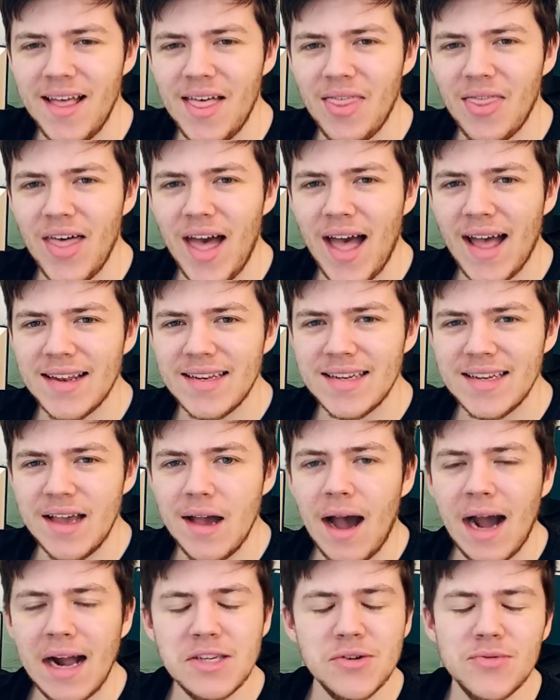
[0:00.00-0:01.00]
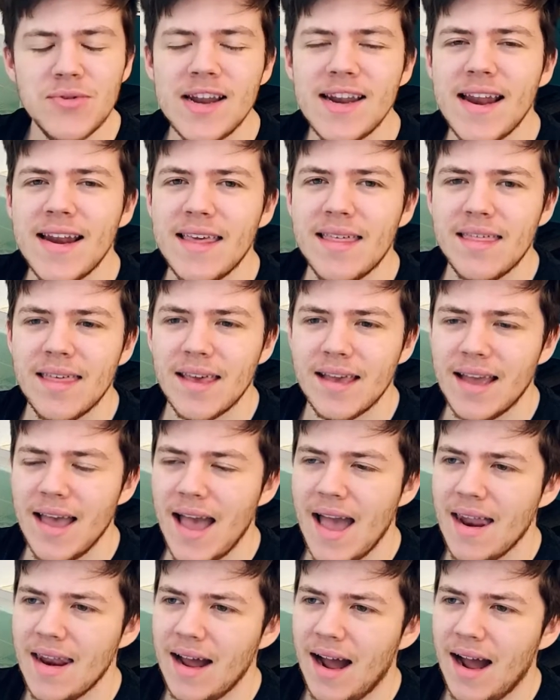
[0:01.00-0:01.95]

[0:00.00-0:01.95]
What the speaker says: that I just read anything, and